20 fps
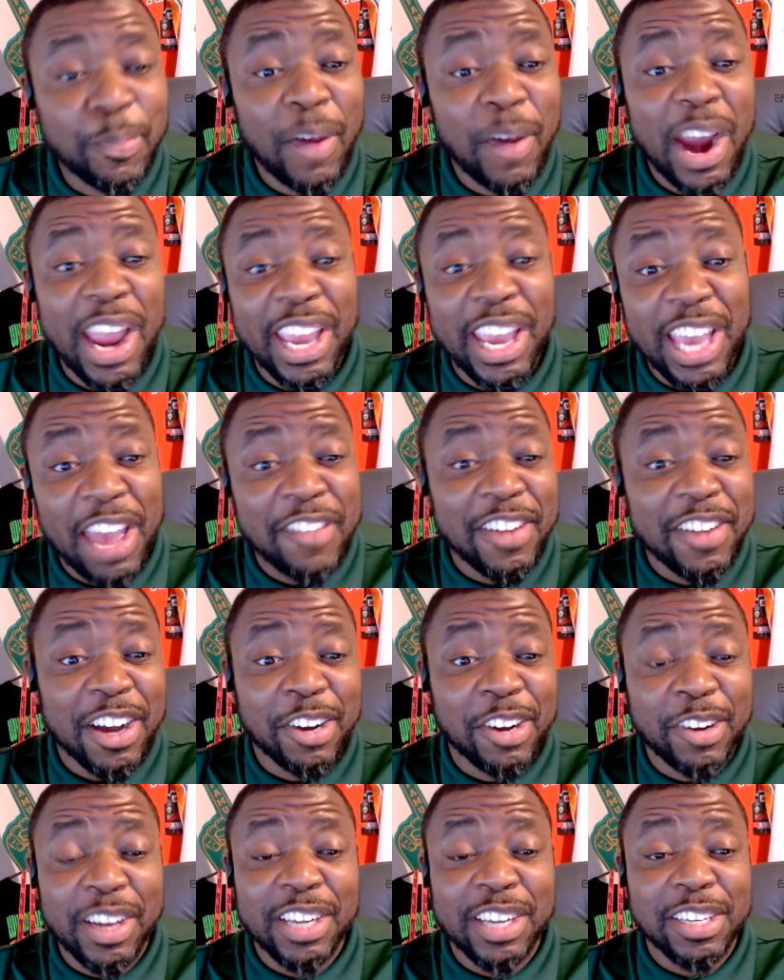Brian gave y'all
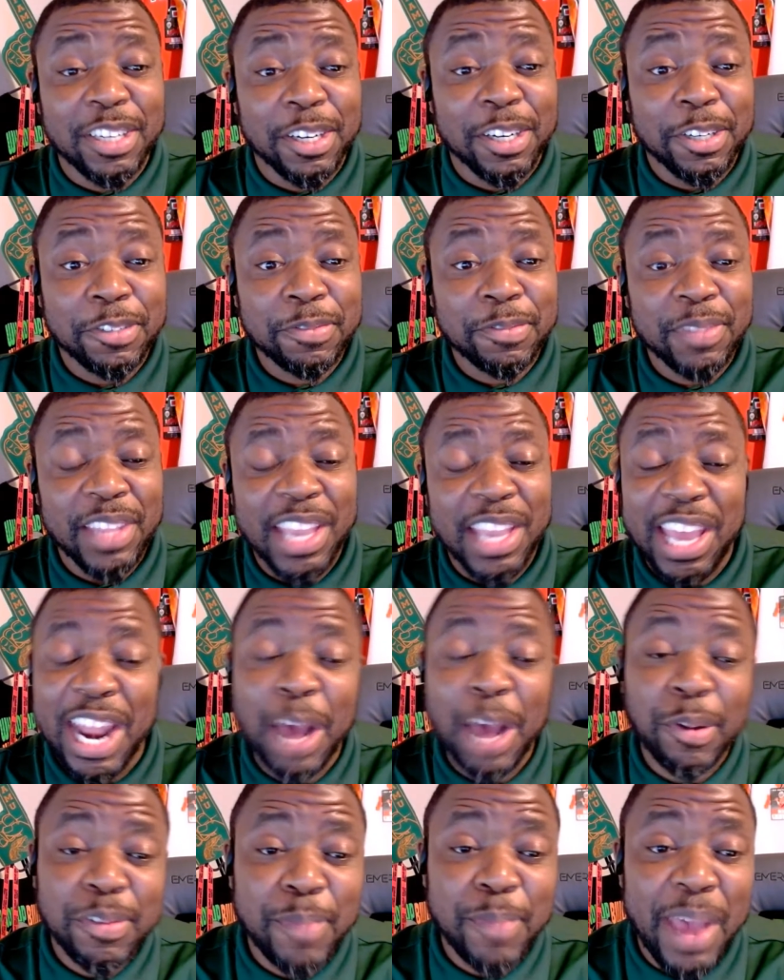credit though, and
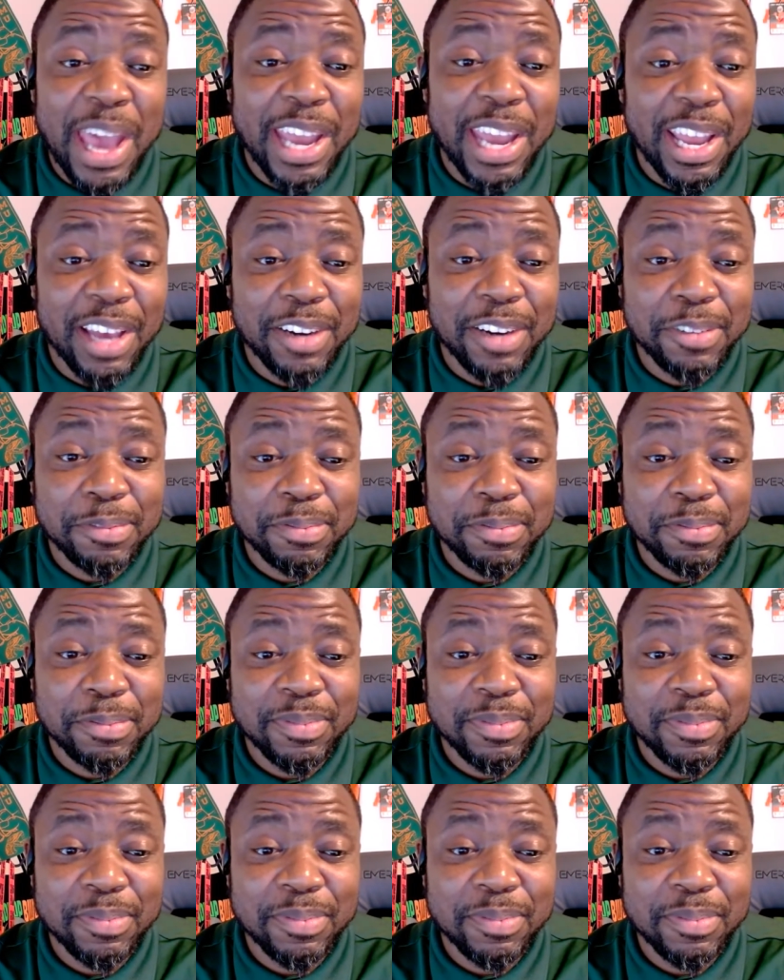I was mad at him.